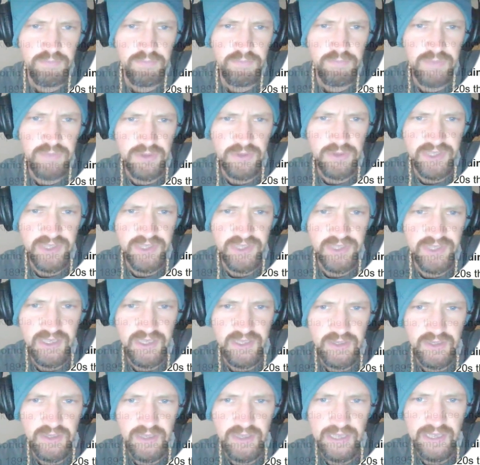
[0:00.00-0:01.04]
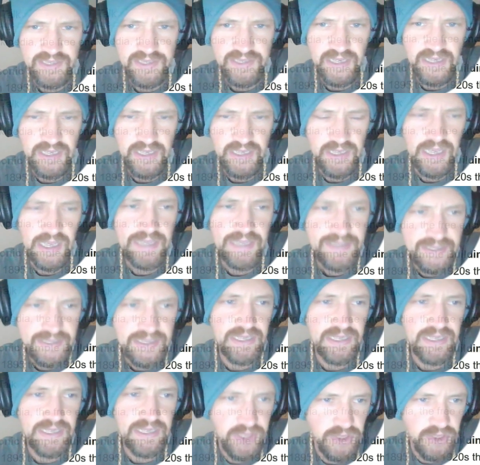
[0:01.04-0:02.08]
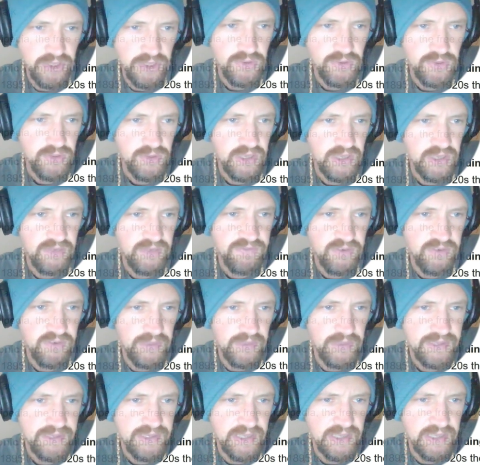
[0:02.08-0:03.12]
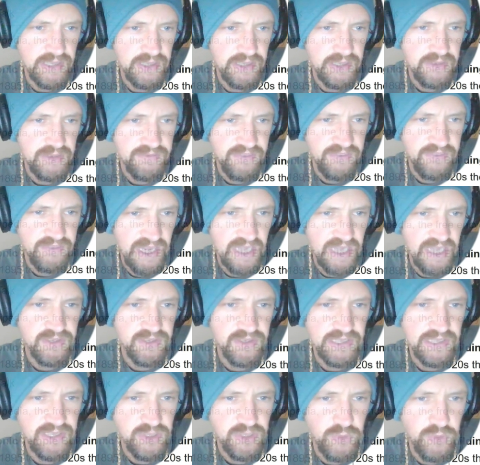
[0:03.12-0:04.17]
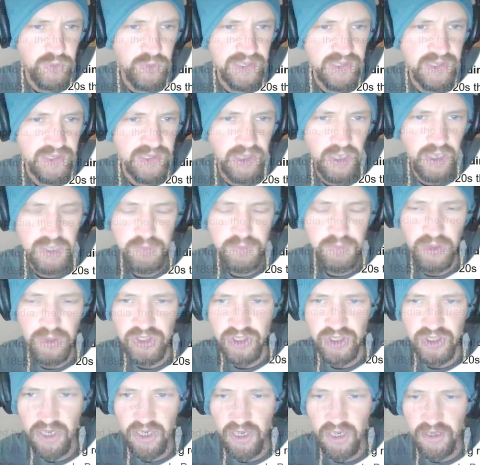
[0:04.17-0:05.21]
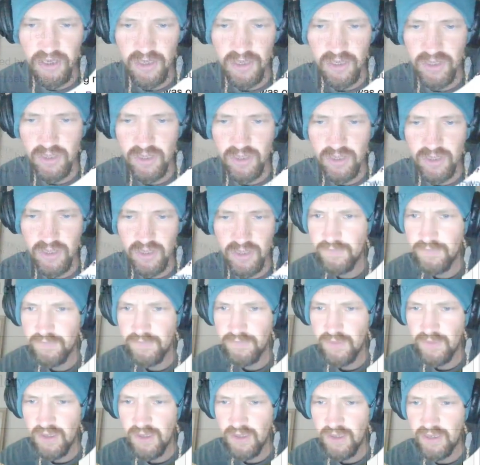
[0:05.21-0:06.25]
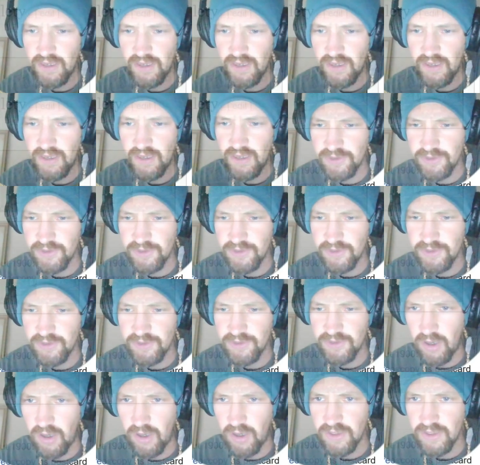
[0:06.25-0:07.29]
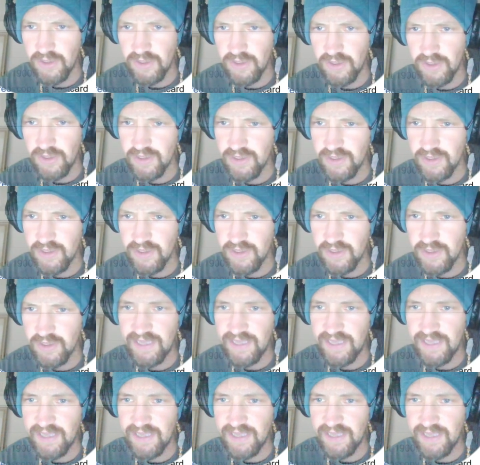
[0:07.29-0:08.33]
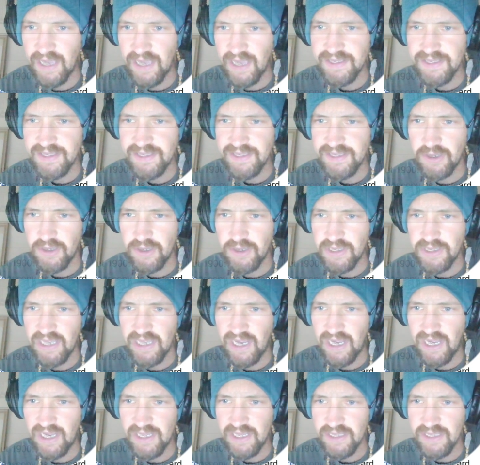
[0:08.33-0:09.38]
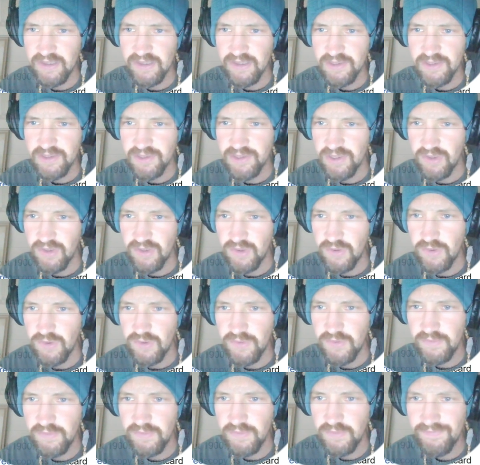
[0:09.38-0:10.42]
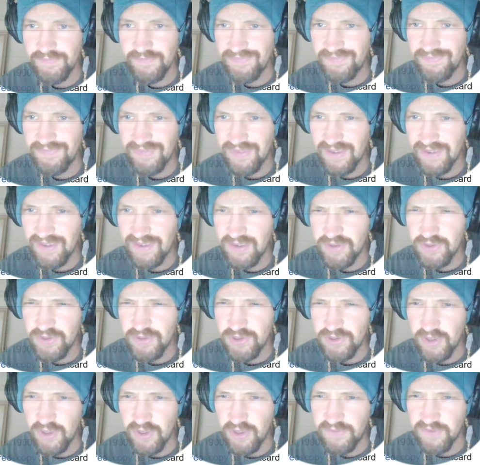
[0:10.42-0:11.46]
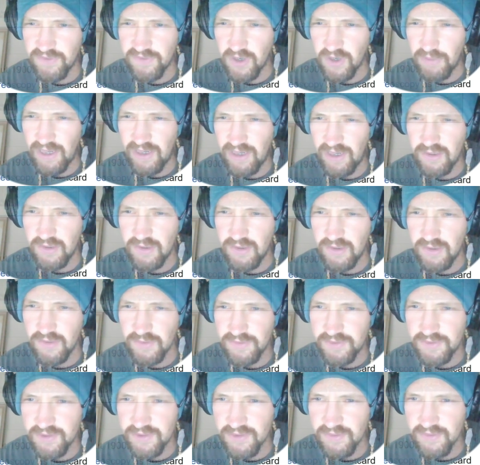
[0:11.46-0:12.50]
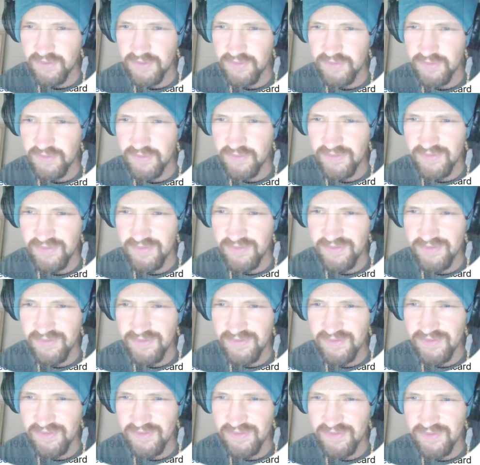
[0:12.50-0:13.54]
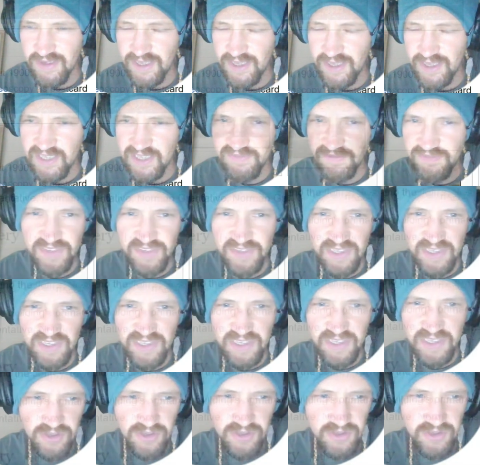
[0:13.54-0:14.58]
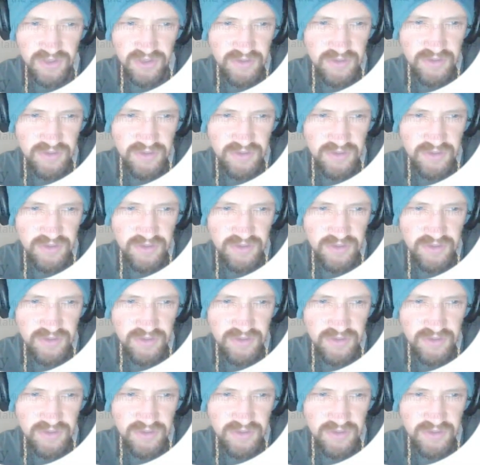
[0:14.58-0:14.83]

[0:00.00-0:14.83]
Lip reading: built in 1892, and from 1895 to 1920 is the tallest building in Chicago. Now this one was demolished in 1939, so stood for about less than 50 years.